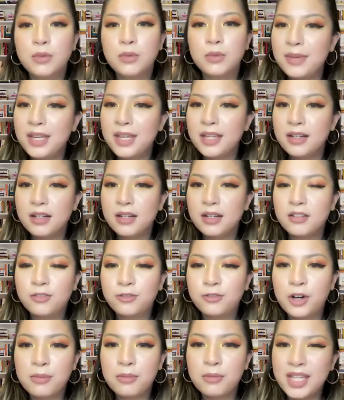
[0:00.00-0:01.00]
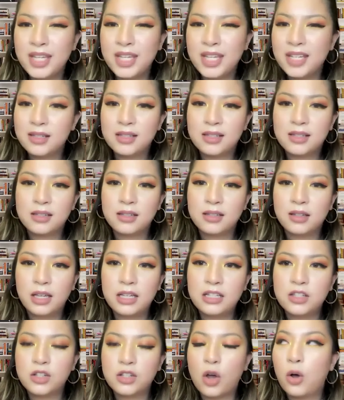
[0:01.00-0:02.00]
I mean, for me,
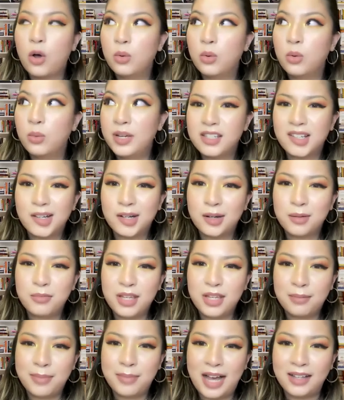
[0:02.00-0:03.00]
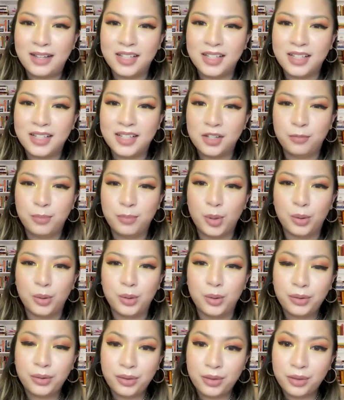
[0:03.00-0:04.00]
it's always going to be a balance of
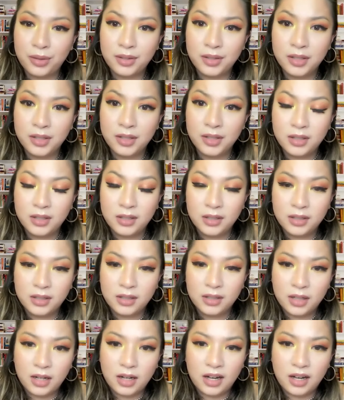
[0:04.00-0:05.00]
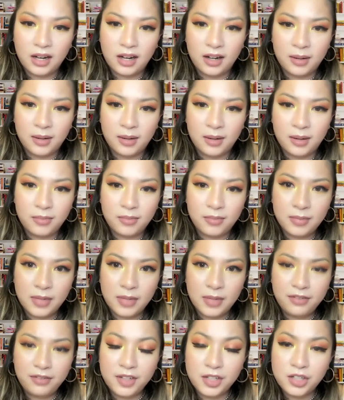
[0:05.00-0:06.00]
both.
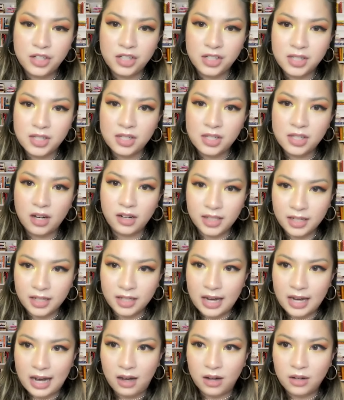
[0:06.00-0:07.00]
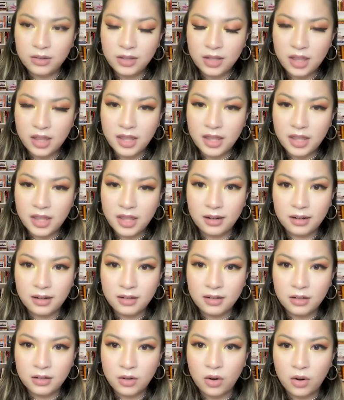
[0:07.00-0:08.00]
If you're just starting out,
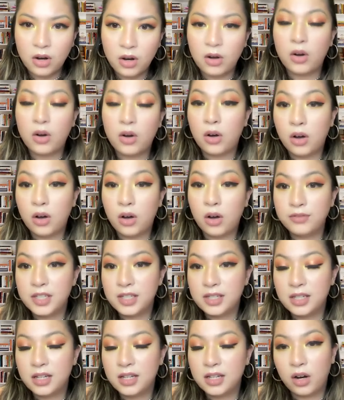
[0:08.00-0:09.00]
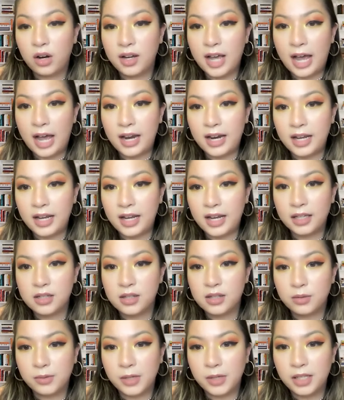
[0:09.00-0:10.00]
then obviously organic
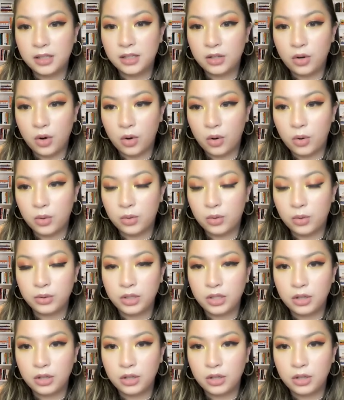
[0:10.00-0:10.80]
is the way to go.